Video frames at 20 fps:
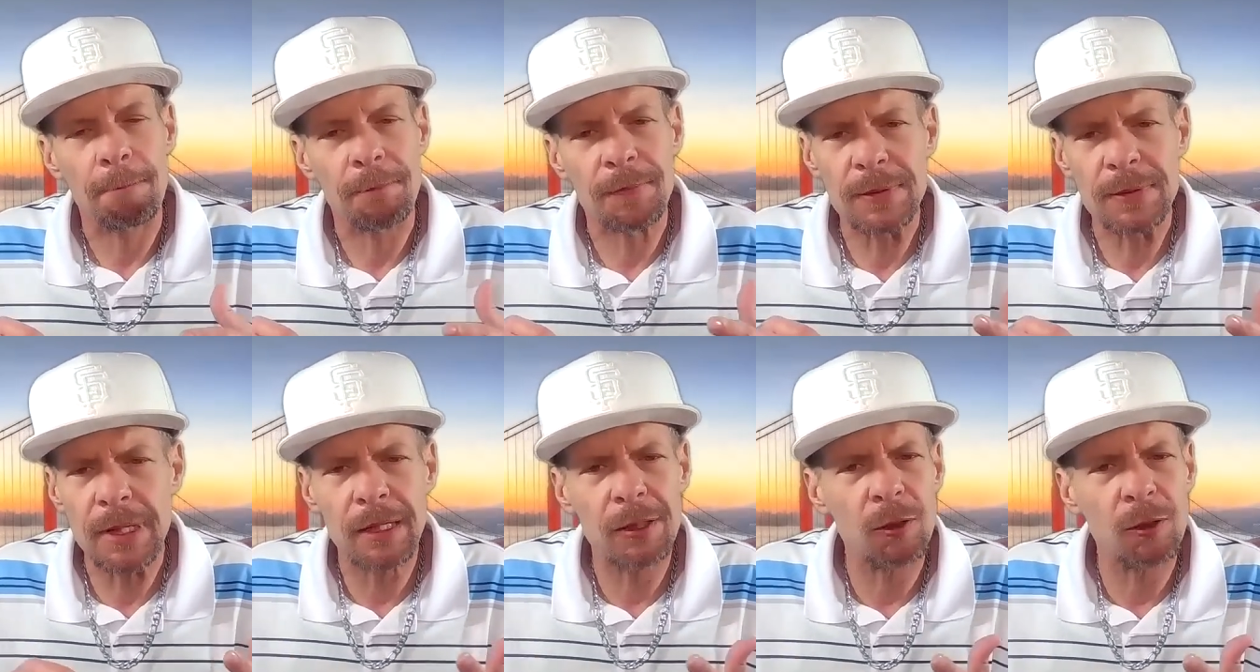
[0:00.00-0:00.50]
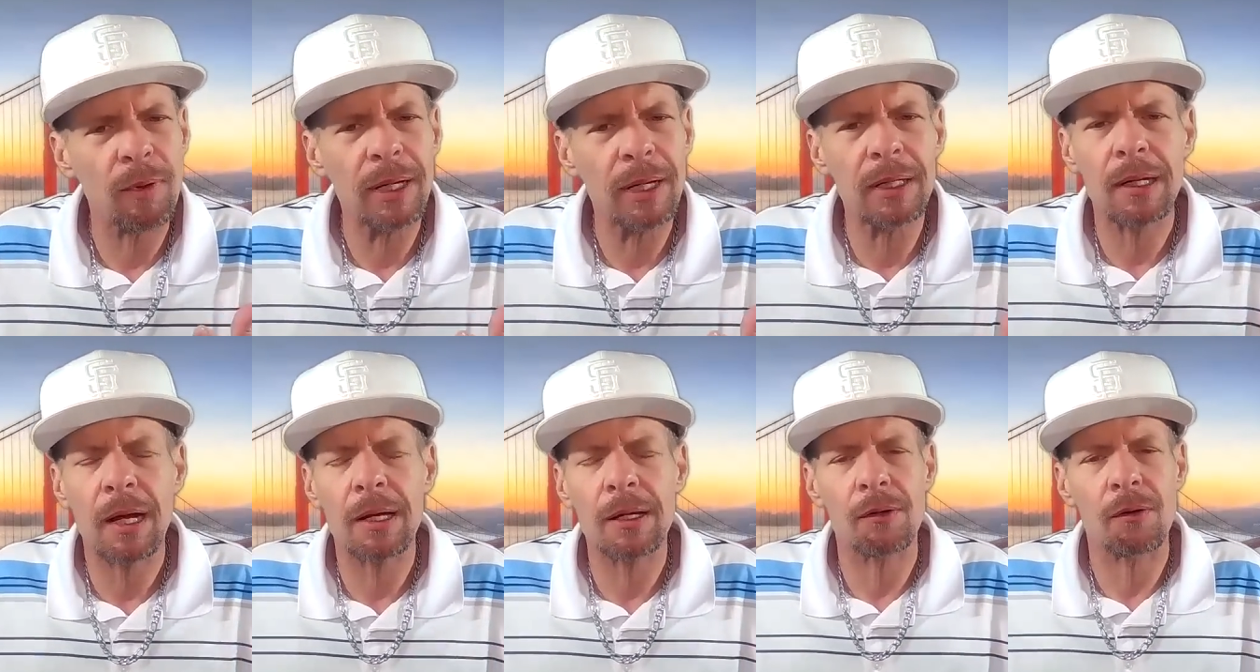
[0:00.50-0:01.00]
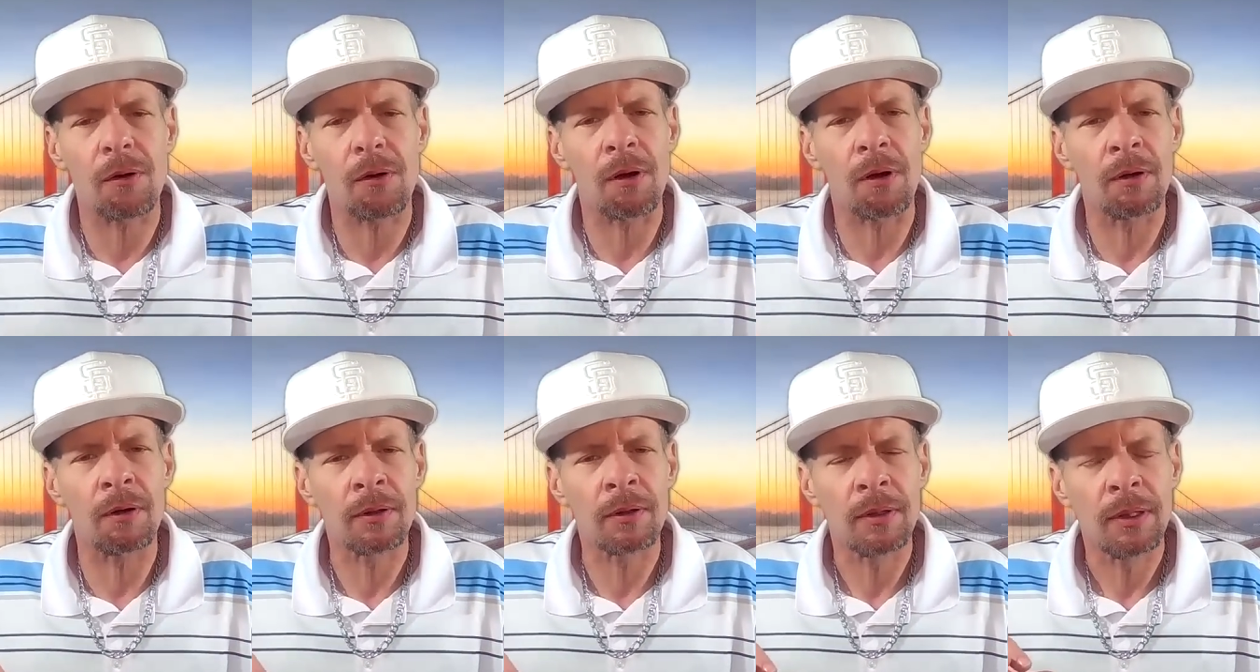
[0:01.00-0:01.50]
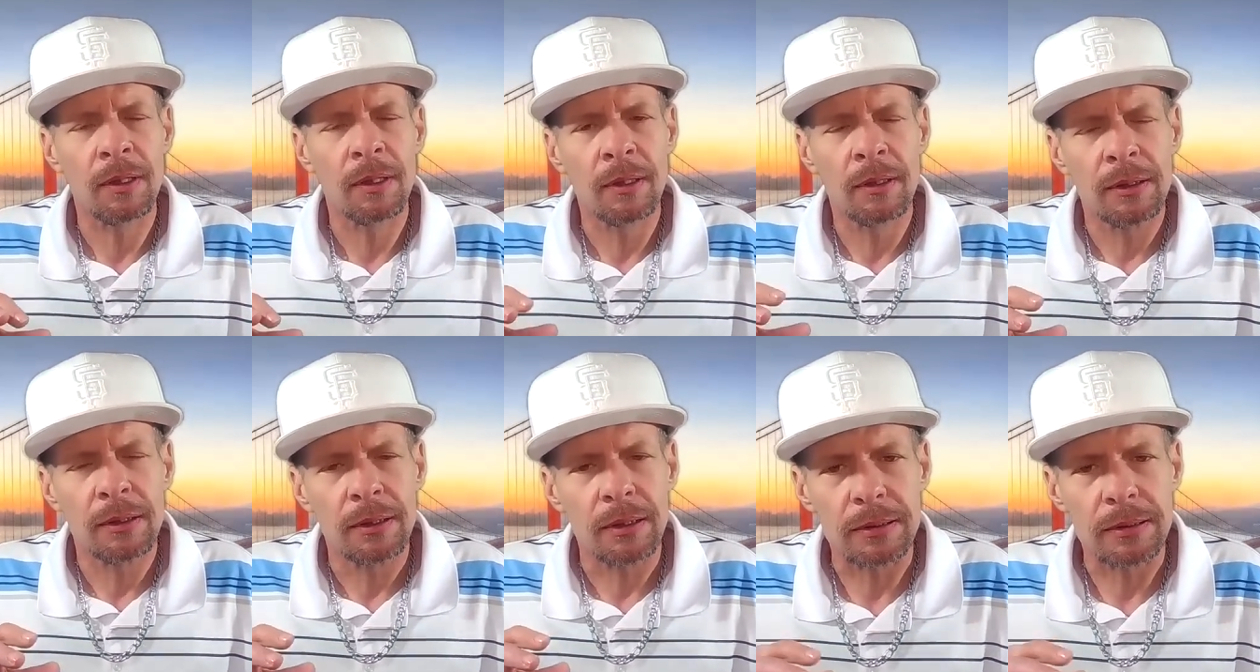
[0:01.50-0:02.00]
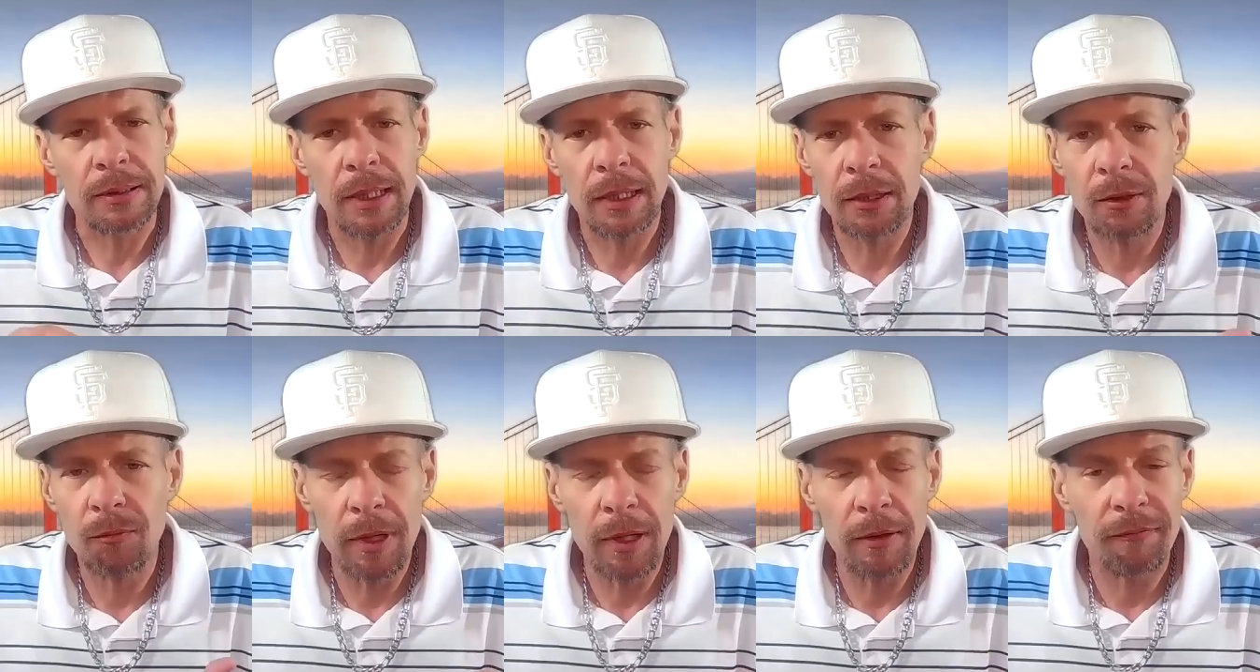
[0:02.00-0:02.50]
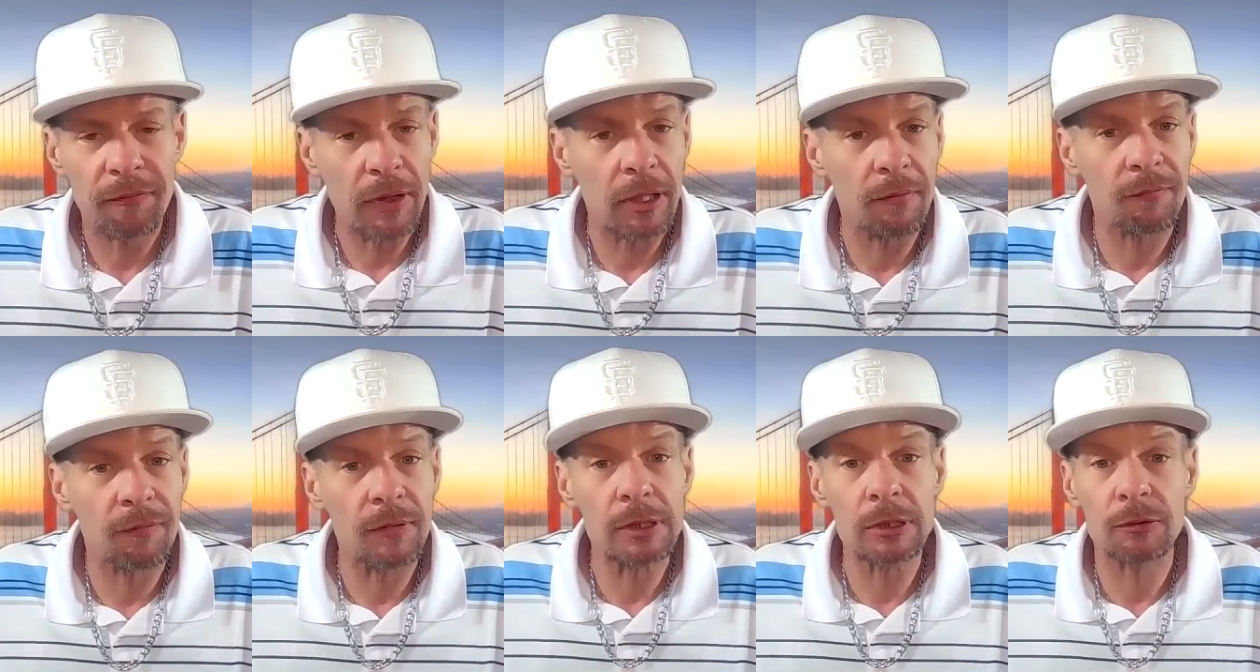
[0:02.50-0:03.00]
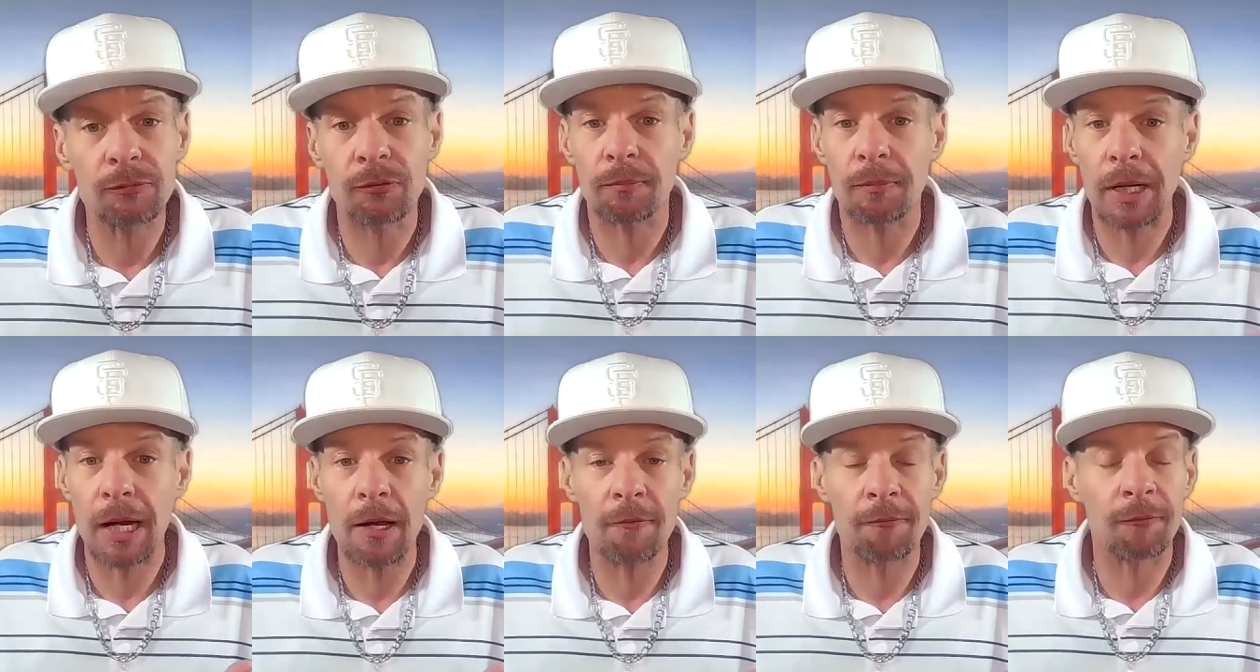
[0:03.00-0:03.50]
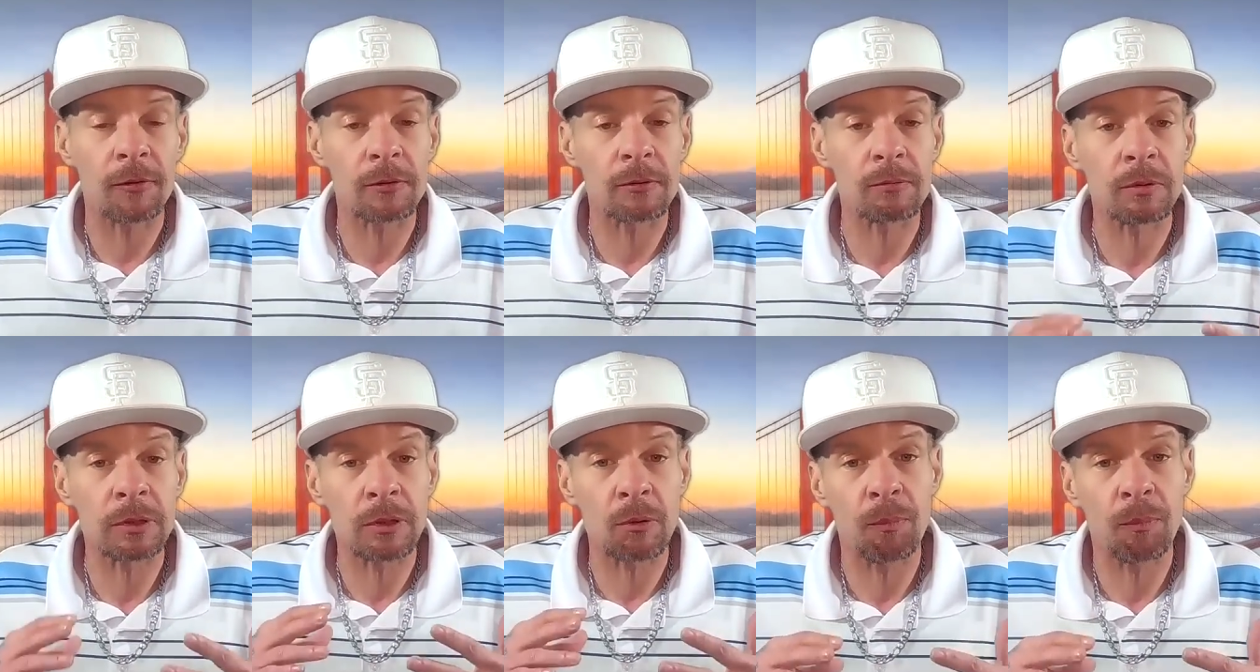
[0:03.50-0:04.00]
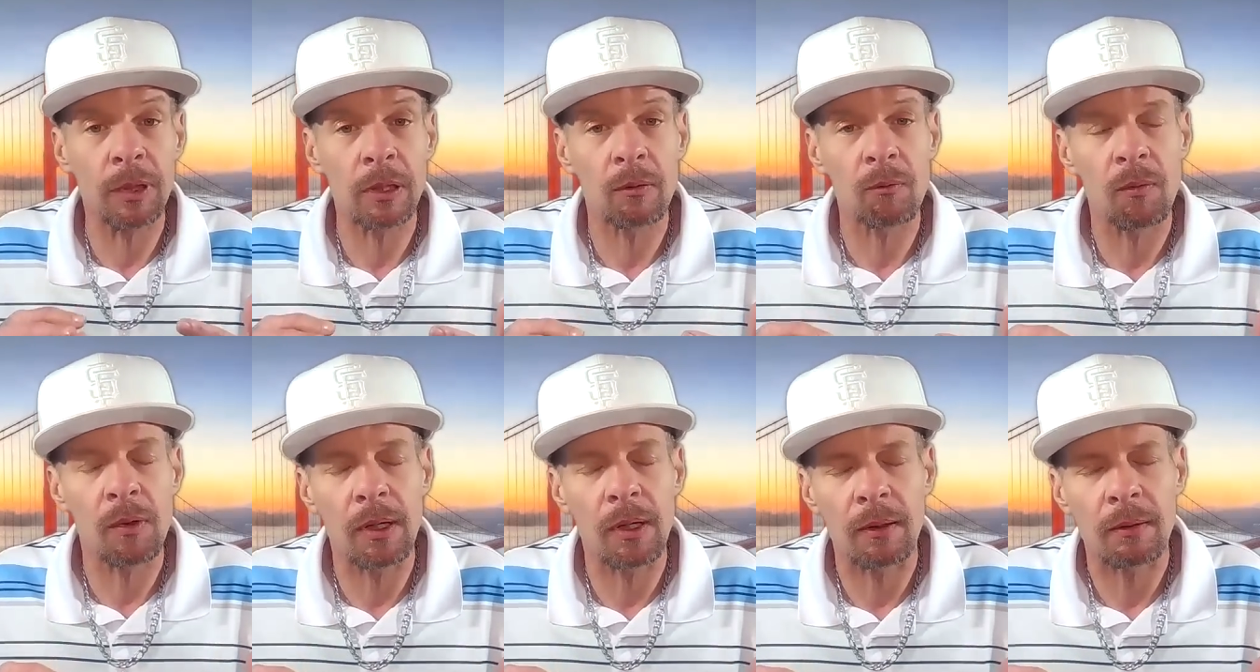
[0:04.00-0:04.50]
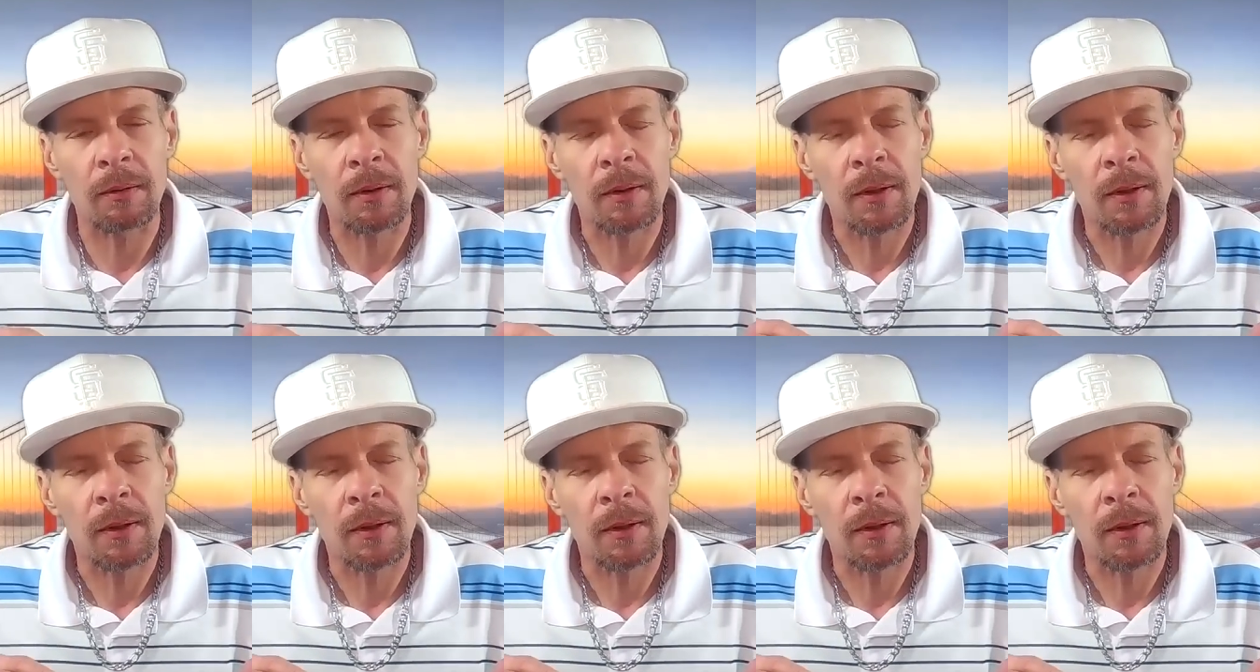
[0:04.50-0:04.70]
Taking away night yard, taking away family visits from lifers was a big one.